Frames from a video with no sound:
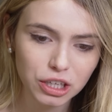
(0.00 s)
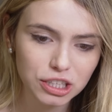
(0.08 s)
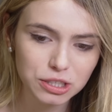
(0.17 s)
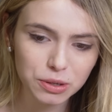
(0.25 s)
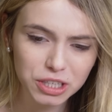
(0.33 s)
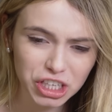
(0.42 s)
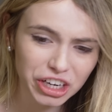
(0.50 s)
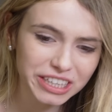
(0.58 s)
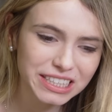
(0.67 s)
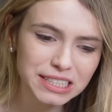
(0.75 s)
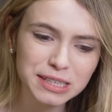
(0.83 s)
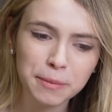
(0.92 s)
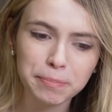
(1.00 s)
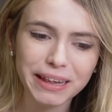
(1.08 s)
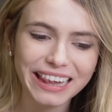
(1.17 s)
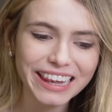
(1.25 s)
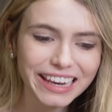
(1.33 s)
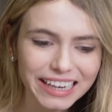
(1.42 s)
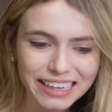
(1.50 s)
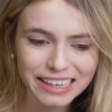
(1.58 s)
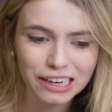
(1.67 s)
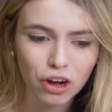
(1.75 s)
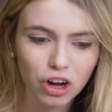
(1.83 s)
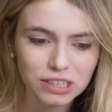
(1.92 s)
So here he's
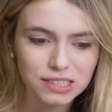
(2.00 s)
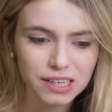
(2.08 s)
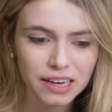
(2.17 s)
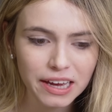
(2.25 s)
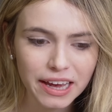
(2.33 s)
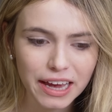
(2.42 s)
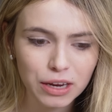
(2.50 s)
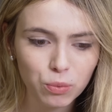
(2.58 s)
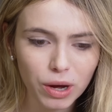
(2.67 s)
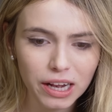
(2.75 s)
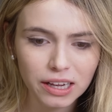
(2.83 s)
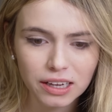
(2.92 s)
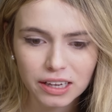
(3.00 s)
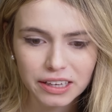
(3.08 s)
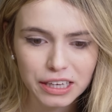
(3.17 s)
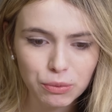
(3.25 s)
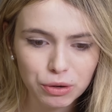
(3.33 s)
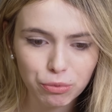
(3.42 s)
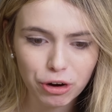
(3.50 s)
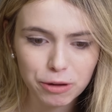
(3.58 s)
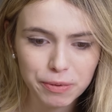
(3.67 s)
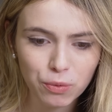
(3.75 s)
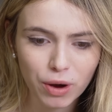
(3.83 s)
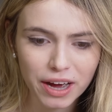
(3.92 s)
completely lost, and well, he went
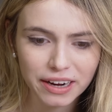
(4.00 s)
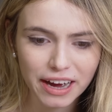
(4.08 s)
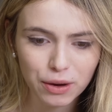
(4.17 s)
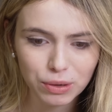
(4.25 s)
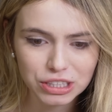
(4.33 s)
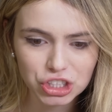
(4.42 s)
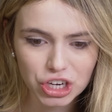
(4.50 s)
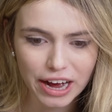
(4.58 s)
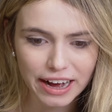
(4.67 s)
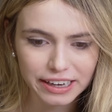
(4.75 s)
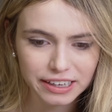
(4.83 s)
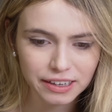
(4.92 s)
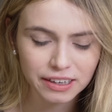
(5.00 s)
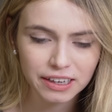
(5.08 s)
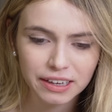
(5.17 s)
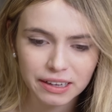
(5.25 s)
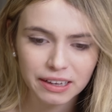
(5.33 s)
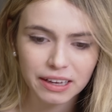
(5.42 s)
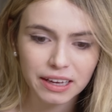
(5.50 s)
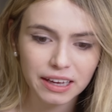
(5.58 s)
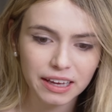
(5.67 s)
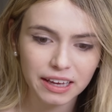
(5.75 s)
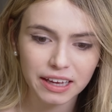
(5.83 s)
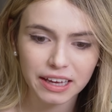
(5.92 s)
rook b1, I went check,
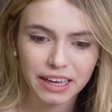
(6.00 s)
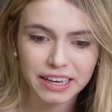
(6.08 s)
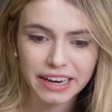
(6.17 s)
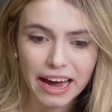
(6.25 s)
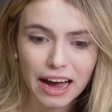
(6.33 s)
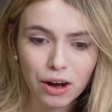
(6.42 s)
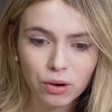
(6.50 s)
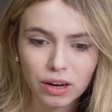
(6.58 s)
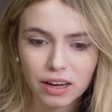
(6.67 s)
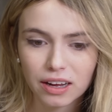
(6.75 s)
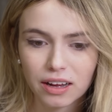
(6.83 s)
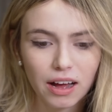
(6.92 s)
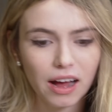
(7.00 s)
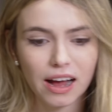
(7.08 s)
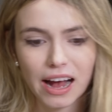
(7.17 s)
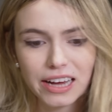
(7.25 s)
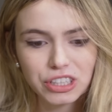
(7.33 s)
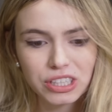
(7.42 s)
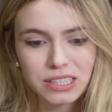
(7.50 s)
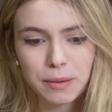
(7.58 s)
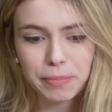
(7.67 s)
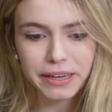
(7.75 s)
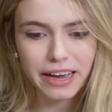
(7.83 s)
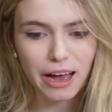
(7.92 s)
and now I just
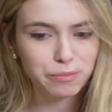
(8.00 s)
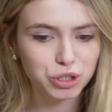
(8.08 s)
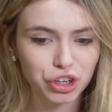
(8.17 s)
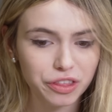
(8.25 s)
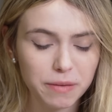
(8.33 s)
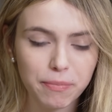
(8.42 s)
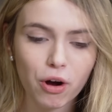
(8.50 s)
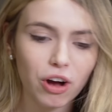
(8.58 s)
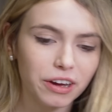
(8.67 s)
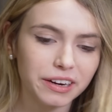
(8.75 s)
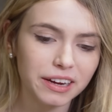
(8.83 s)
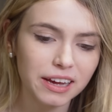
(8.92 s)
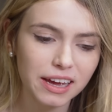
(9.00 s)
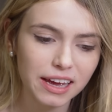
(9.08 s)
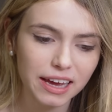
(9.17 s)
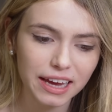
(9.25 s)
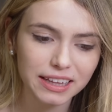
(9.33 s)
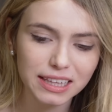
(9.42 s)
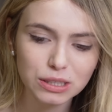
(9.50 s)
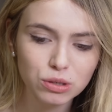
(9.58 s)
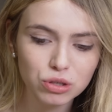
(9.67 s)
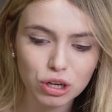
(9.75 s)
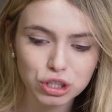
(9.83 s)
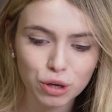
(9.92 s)
simply captured the pawn. And this
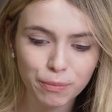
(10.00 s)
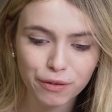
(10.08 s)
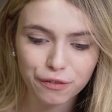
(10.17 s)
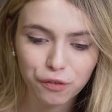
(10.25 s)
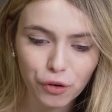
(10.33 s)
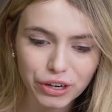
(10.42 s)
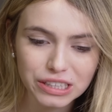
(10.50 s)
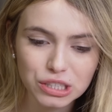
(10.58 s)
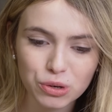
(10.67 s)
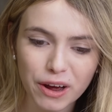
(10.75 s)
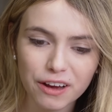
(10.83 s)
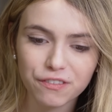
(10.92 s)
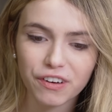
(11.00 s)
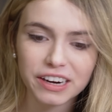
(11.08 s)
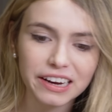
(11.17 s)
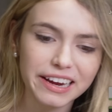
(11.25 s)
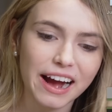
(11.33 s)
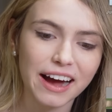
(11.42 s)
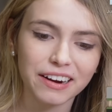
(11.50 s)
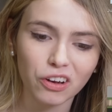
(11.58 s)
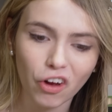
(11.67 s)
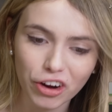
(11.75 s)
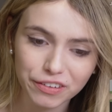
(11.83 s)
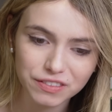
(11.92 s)
is also move 40, so now I finally had a
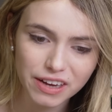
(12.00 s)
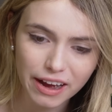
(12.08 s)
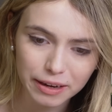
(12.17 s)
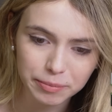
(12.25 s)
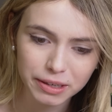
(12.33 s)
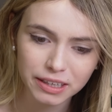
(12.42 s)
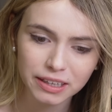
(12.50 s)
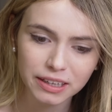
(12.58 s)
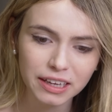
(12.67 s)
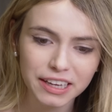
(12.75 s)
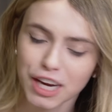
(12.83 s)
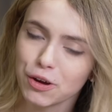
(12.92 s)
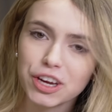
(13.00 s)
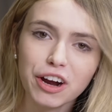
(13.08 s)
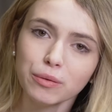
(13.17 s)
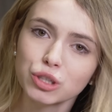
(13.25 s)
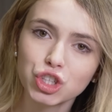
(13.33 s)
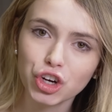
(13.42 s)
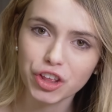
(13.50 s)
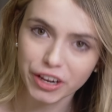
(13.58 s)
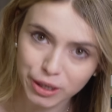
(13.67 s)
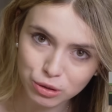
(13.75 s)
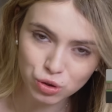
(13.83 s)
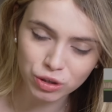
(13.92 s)
lot of time. Now here I was sure that
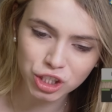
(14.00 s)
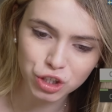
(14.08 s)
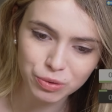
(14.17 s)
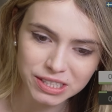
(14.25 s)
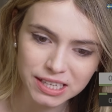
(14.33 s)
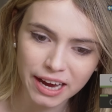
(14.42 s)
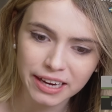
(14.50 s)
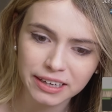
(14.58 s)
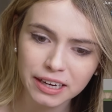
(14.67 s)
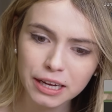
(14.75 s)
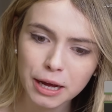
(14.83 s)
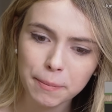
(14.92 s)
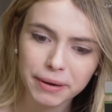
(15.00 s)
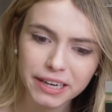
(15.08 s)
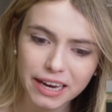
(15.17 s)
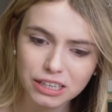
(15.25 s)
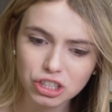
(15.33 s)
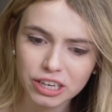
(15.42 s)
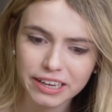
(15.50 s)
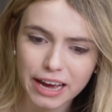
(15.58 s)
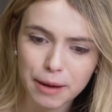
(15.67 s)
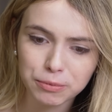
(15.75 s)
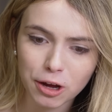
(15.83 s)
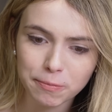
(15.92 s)
he was going to resign, but he actually
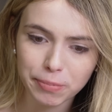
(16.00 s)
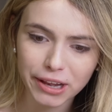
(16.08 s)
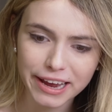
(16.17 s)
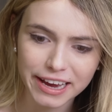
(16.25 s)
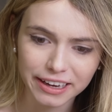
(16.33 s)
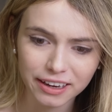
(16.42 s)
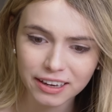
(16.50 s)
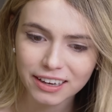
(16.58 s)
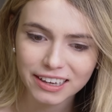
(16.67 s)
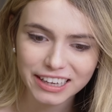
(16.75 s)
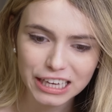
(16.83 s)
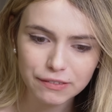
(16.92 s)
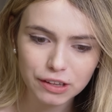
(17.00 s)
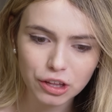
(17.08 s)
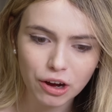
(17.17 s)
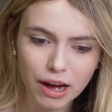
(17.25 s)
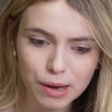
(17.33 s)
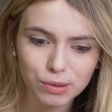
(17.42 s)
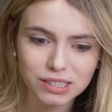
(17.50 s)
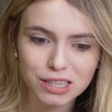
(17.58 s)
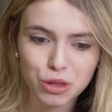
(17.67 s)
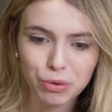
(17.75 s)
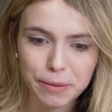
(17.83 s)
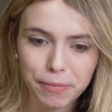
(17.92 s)
kept on playing, even though I was
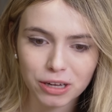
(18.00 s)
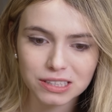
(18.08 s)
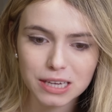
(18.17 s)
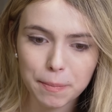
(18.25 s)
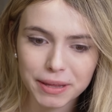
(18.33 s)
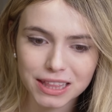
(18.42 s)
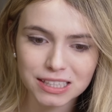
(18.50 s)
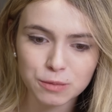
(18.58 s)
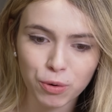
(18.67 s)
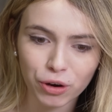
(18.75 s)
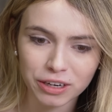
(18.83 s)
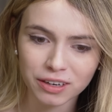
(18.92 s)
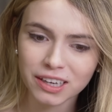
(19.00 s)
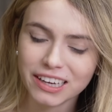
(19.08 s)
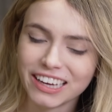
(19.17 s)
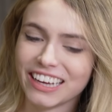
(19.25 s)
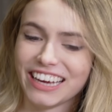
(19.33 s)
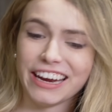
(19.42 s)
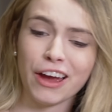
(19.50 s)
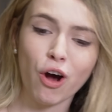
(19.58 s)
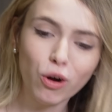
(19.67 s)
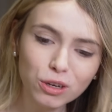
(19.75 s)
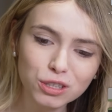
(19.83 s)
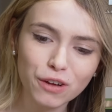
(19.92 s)
3 pawns up at this point. And I
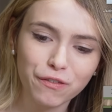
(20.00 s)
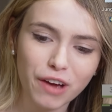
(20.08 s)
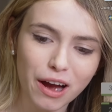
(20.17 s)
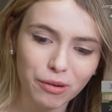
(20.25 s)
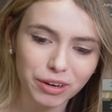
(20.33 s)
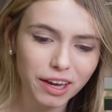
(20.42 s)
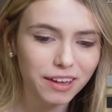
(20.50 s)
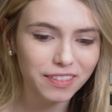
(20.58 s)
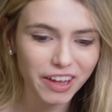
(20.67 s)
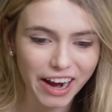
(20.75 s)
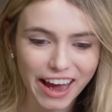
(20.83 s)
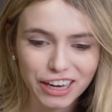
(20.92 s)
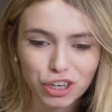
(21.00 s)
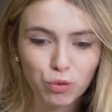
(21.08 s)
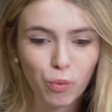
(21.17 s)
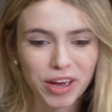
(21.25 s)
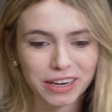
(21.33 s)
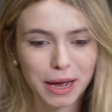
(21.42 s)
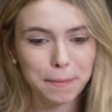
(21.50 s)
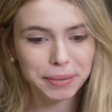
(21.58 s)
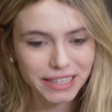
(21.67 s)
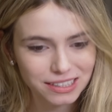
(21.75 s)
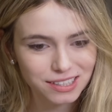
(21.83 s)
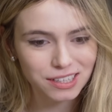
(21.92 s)
also found that I could win a
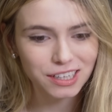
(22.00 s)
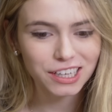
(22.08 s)
piece.